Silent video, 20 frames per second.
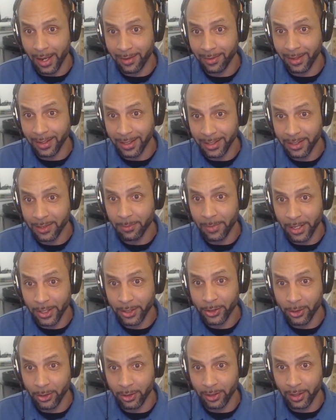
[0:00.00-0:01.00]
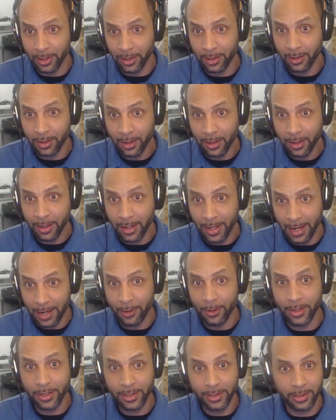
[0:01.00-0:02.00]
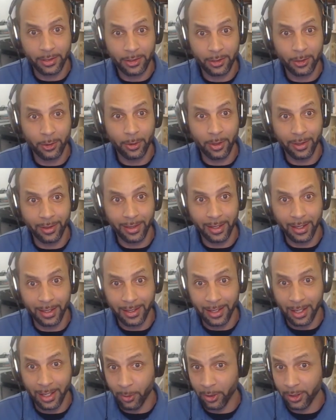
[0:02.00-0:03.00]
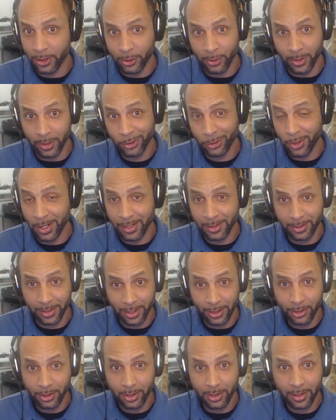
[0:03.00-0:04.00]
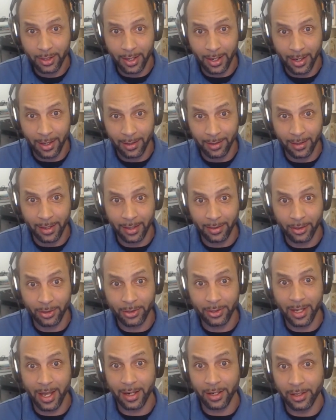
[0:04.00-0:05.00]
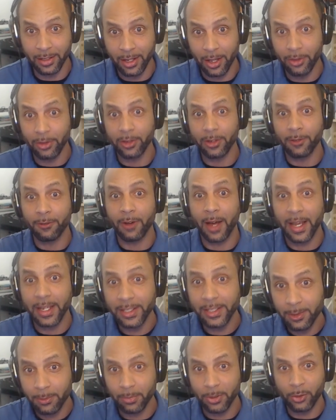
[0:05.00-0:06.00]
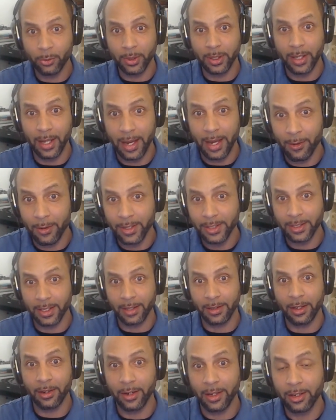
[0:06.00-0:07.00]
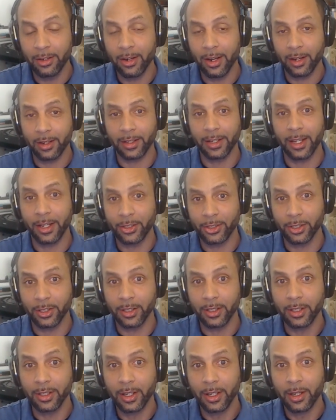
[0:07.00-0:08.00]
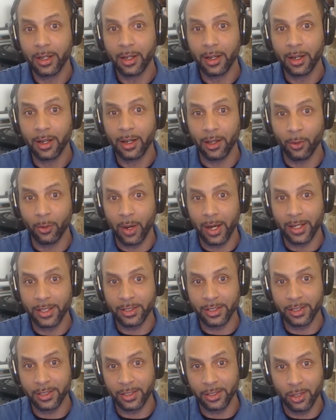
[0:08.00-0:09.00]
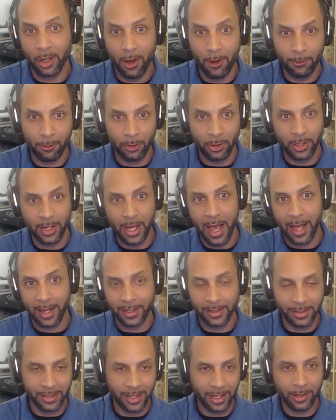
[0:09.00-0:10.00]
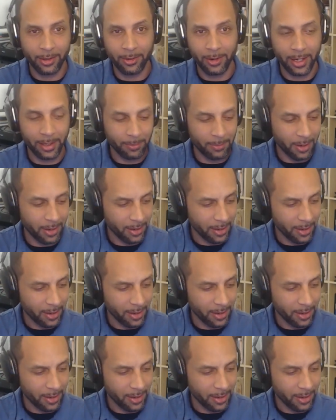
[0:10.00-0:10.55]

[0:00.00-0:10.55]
They need to make sure that Aerēz is doing the network address translation and that there's not another device between Aerēz and their internet connection. Otherwise, this is all for naught. Is that correct, Mark?